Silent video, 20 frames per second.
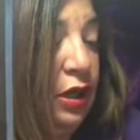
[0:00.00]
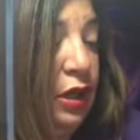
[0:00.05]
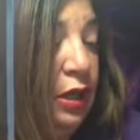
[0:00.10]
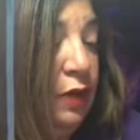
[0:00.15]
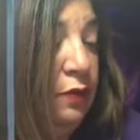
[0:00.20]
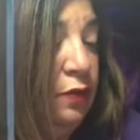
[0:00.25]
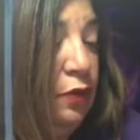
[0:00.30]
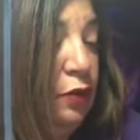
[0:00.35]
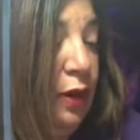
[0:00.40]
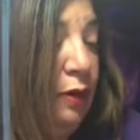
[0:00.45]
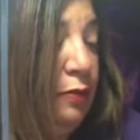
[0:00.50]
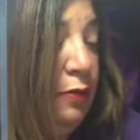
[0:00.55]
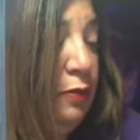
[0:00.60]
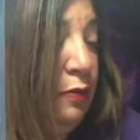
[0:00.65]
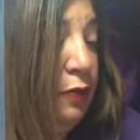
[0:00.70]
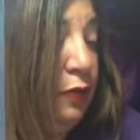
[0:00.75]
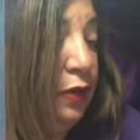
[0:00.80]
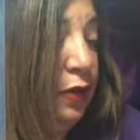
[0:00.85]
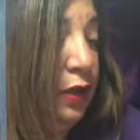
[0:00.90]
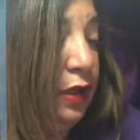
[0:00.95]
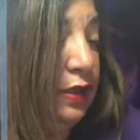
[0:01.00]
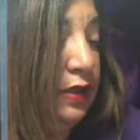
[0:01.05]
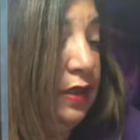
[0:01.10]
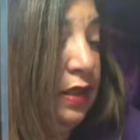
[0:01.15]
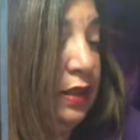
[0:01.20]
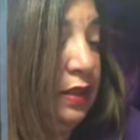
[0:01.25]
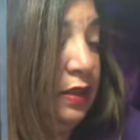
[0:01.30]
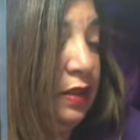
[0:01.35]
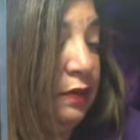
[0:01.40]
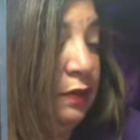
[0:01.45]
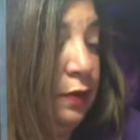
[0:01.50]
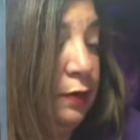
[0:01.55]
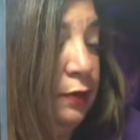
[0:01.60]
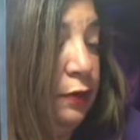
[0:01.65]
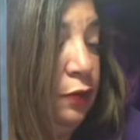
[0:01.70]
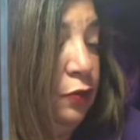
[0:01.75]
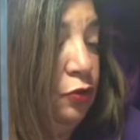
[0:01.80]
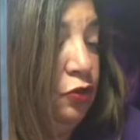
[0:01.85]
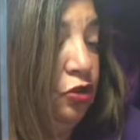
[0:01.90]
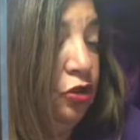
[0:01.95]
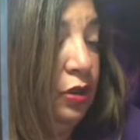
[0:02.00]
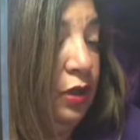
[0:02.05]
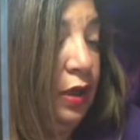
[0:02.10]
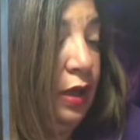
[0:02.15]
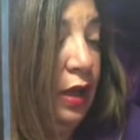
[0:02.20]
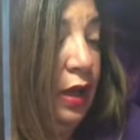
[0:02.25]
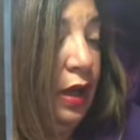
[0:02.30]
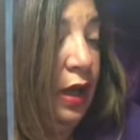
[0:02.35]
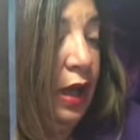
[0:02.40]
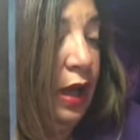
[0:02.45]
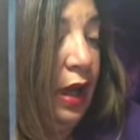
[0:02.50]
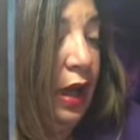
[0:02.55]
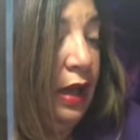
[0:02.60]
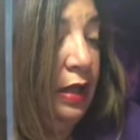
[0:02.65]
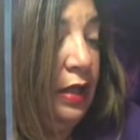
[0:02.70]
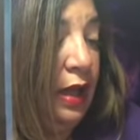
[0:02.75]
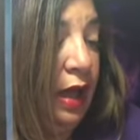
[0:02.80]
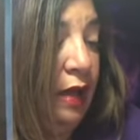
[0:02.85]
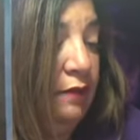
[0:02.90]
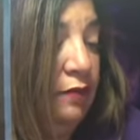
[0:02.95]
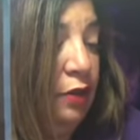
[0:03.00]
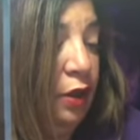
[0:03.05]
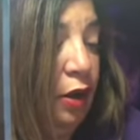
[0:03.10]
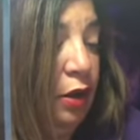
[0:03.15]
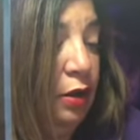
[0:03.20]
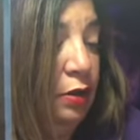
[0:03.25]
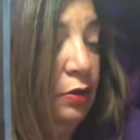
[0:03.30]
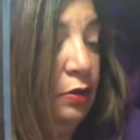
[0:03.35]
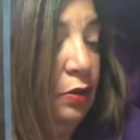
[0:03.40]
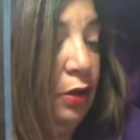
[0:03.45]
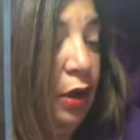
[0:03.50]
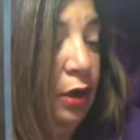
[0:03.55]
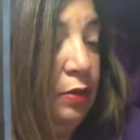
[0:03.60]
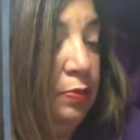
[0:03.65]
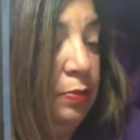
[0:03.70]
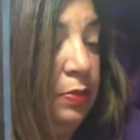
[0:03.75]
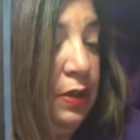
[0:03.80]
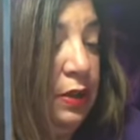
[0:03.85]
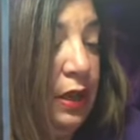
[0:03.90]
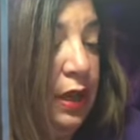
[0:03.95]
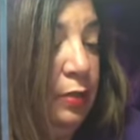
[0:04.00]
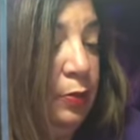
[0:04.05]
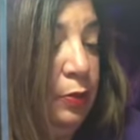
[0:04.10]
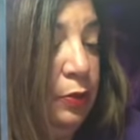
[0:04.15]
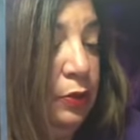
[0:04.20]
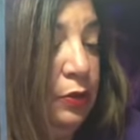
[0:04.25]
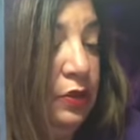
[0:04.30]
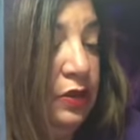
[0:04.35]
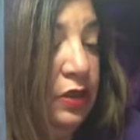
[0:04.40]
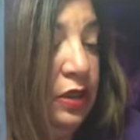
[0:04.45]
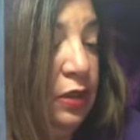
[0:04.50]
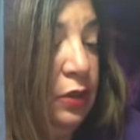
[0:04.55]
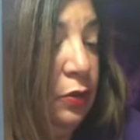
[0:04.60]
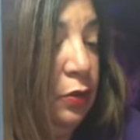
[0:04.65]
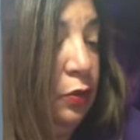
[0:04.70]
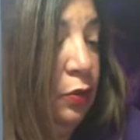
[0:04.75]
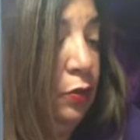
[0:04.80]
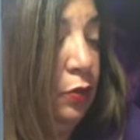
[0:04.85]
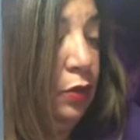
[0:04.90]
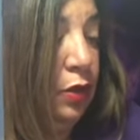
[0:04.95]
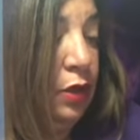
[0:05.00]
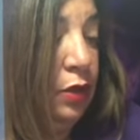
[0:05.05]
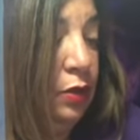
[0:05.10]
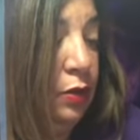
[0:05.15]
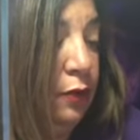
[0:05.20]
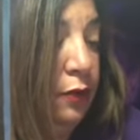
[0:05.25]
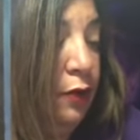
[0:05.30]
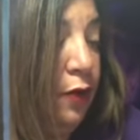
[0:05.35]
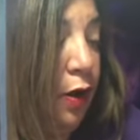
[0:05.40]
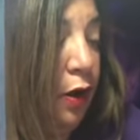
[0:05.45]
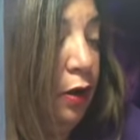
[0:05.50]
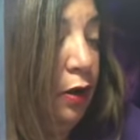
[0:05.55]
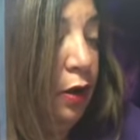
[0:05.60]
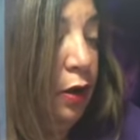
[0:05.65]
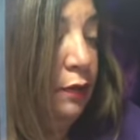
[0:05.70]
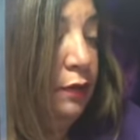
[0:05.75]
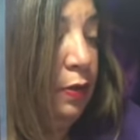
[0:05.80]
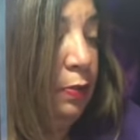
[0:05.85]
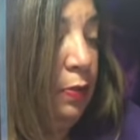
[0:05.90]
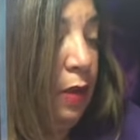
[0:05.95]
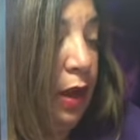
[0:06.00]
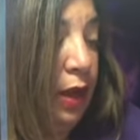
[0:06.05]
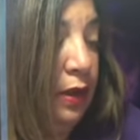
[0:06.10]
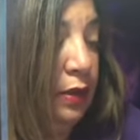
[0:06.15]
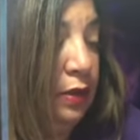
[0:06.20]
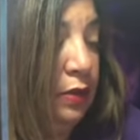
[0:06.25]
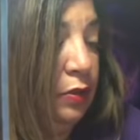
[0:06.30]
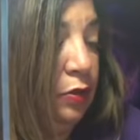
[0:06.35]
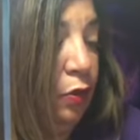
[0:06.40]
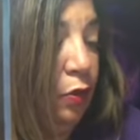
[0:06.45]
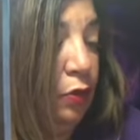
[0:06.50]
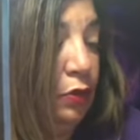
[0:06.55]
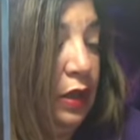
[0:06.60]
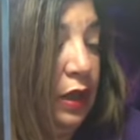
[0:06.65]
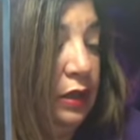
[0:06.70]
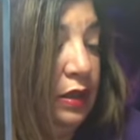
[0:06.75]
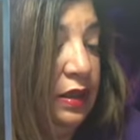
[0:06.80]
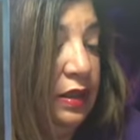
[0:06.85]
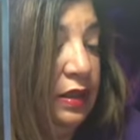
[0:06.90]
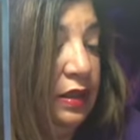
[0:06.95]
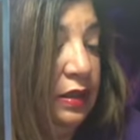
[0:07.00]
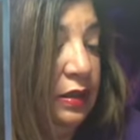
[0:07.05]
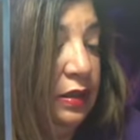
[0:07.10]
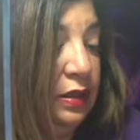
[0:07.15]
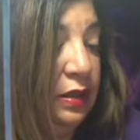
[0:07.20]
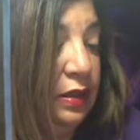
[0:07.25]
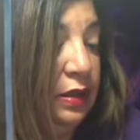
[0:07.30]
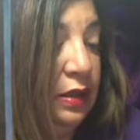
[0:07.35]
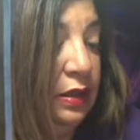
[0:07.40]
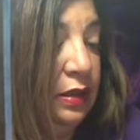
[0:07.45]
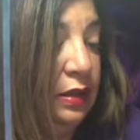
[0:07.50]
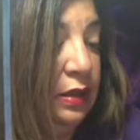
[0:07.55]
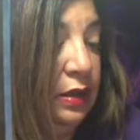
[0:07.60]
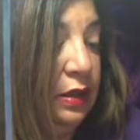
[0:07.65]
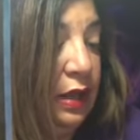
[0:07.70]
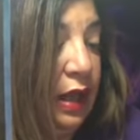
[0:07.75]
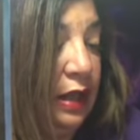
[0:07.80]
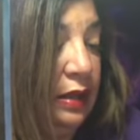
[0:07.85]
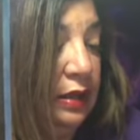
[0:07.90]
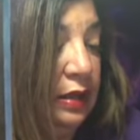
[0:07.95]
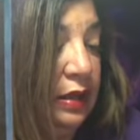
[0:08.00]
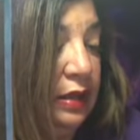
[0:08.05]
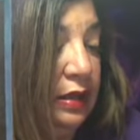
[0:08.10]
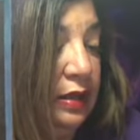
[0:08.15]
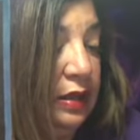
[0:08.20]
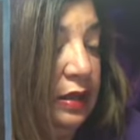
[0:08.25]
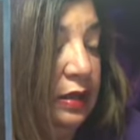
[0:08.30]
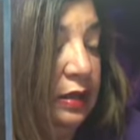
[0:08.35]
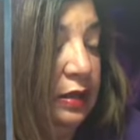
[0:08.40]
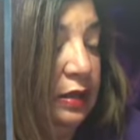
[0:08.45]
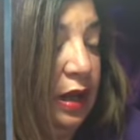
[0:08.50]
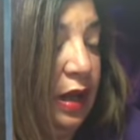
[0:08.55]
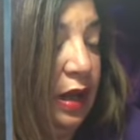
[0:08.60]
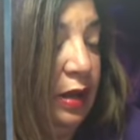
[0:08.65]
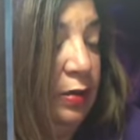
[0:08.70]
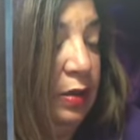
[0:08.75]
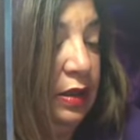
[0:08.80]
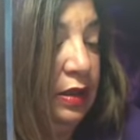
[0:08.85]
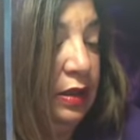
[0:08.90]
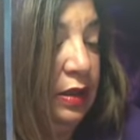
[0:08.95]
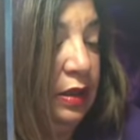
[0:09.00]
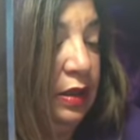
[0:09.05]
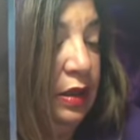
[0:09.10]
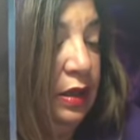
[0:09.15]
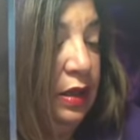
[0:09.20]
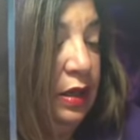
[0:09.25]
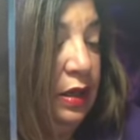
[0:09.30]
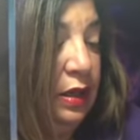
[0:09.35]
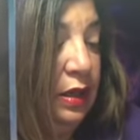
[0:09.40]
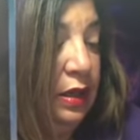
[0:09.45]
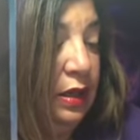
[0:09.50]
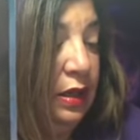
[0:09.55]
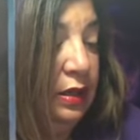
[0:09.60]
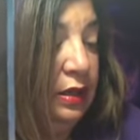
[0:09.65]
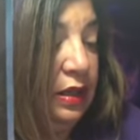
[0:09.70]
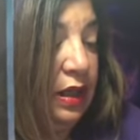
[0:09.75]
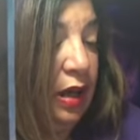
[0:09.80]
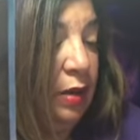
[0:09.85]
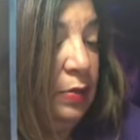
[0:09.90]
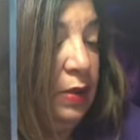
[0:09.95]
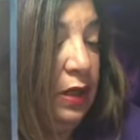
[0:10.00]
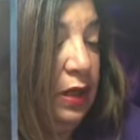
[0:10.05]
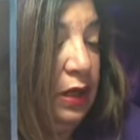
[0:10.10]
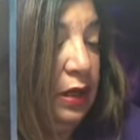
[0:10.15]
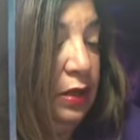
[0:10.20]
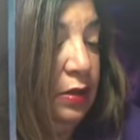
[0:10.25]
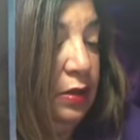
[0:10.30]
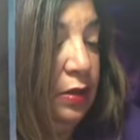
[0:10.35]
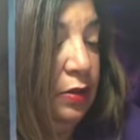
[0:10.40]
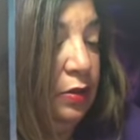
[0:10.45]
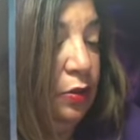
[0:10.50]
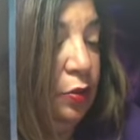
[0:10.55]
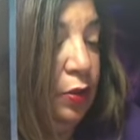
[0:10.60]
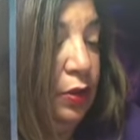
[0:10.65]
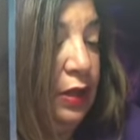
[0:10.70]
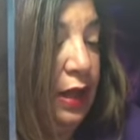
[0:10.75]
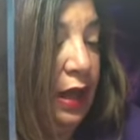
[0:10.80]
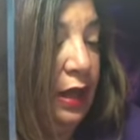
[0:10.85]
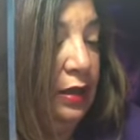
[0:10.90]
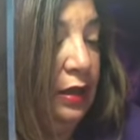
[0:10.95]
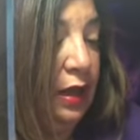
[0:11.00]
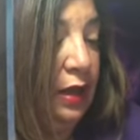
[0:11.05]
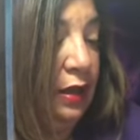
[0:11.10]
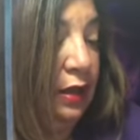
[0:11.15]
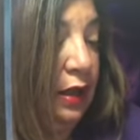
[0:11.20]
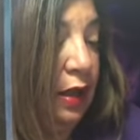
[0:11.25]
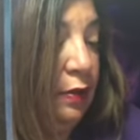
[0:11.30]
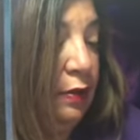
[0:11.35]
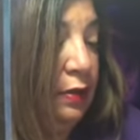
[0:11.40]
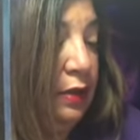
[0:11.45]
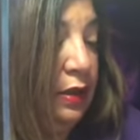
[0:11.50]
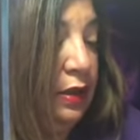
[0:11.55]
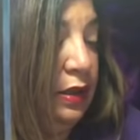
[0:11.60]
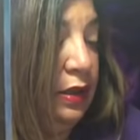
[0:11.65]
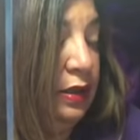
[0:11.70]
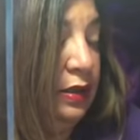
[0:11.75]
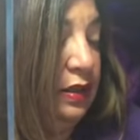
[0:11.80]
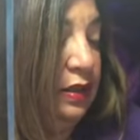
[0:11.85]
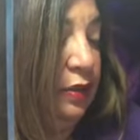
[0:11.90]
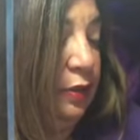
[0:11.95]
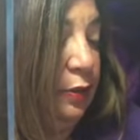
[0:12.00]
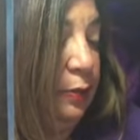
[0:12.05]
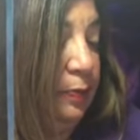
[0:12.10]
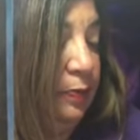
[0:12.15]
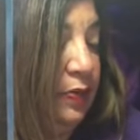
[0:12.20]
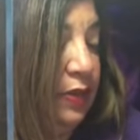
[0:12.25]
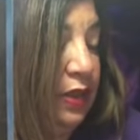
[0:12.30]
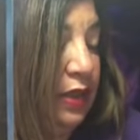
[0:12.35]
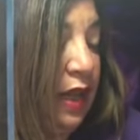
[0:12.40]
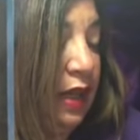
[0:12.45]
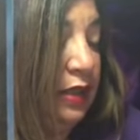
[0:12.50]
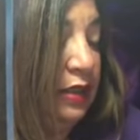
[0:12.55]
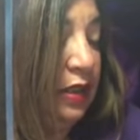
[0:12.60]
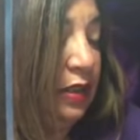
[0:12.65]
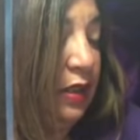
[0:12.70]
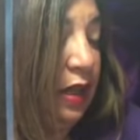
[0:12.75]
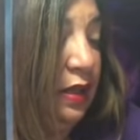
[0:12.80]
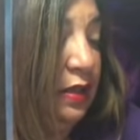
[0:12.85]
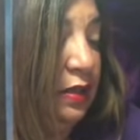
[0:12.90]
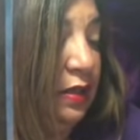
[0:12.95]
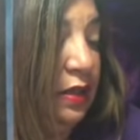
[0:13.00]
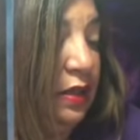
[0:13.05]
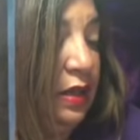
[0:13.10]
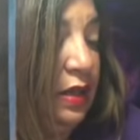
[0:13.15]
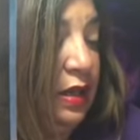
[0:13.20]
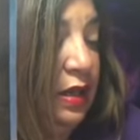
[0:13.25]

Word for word: If you have been feeling a sense of confusion and have not, not been able to see through the fog of the mind, know that this that this time is, is coming in to an end and clarity is here. Tanzanite